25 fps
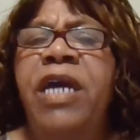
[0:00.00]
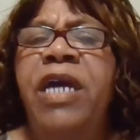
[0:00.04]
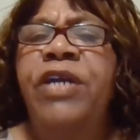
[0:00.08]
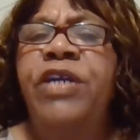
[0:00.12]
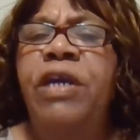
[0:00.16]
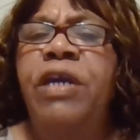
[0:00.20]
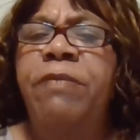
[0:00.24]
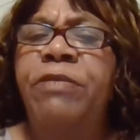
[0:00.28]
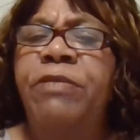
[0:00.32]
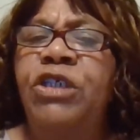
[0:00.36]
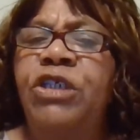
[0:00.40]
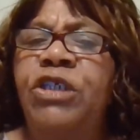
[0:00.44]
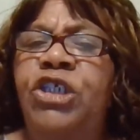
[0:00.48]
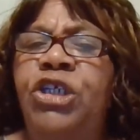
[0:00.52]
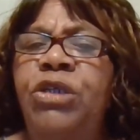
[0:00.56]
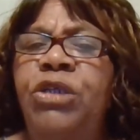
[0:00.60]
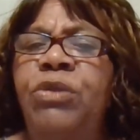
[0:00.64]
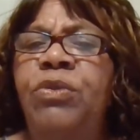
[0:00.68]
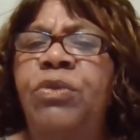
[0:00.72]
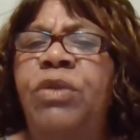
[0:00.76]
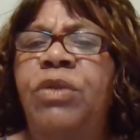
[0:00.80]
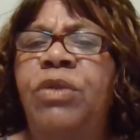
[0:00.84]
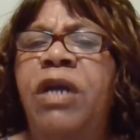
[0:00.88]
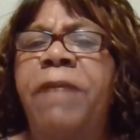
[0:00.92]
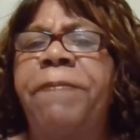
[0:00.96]
Number
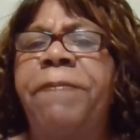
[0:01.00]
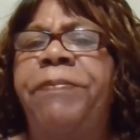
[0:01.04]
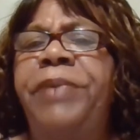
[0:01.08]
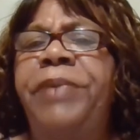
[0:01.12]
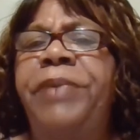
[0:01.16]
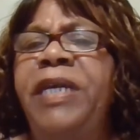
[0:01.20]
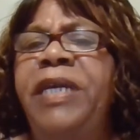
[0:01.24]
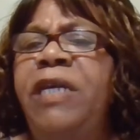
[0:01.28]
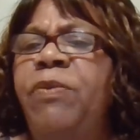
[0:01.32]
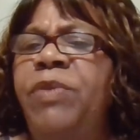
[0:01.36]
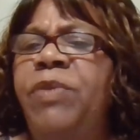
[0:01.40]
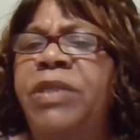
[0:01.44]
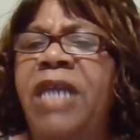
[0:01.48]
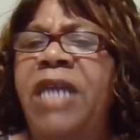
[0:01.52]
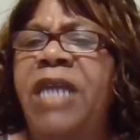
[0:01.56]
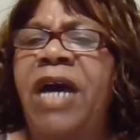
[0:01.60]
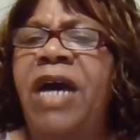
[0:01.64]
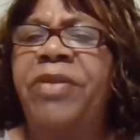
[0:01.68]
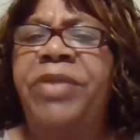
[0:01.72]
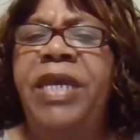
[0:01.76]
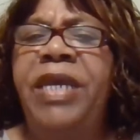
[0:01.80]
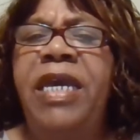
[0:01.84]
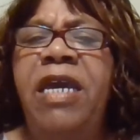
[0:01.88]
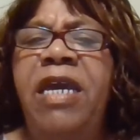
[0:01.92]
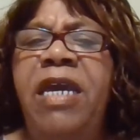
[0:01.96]
2, complete
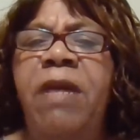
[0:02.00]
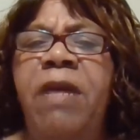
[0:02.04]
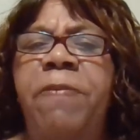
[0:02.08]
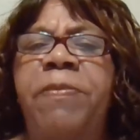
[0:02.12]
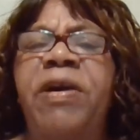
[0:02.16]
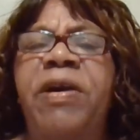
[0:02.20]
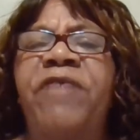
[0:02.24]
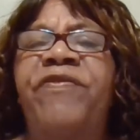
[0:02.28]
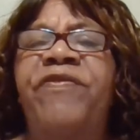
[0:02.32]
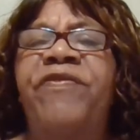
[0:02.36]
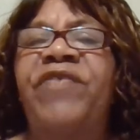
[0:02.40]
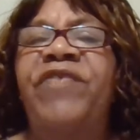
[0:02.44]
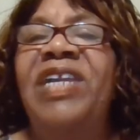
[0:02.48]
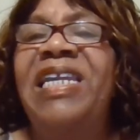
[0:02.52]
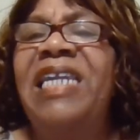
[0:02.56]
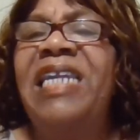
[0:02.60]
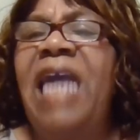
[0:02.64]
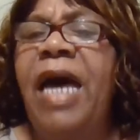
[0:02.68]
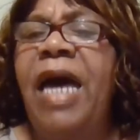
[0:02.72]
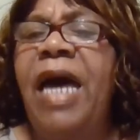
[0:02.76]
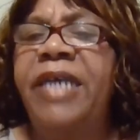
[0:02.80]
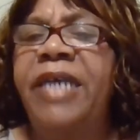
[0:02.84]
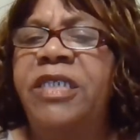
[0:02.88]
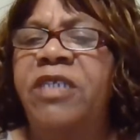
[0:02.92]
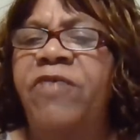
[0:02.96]
without the help of
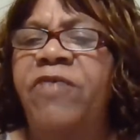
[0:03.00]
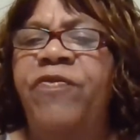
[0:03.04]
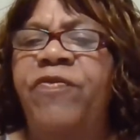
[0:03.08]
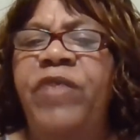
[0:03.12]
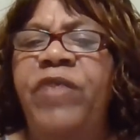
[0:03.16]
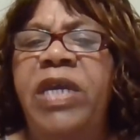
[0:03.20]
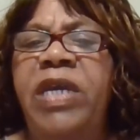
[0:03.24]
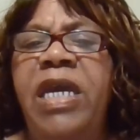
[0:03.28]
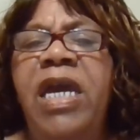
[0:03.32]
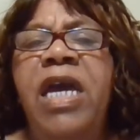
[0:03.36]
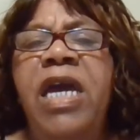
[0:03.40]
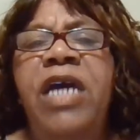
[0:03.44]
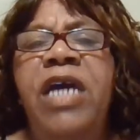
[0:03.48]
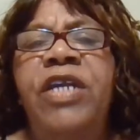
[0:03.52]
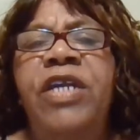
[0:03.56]
philosophy.